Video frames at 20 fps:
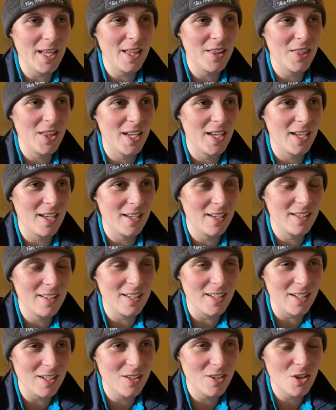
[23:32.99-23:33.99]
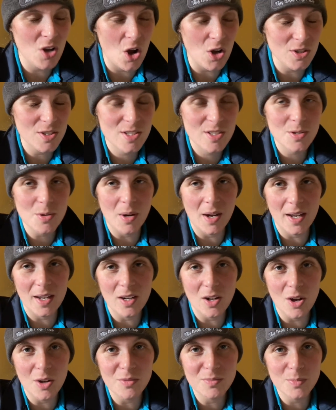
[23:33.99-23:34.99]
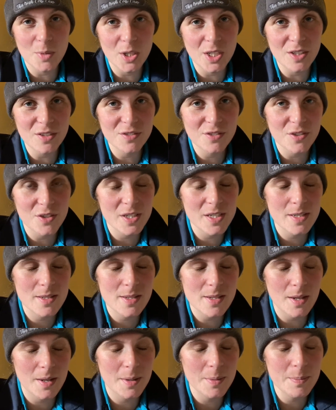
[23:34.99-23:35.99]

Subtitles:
I think it costs quite a lot of money for his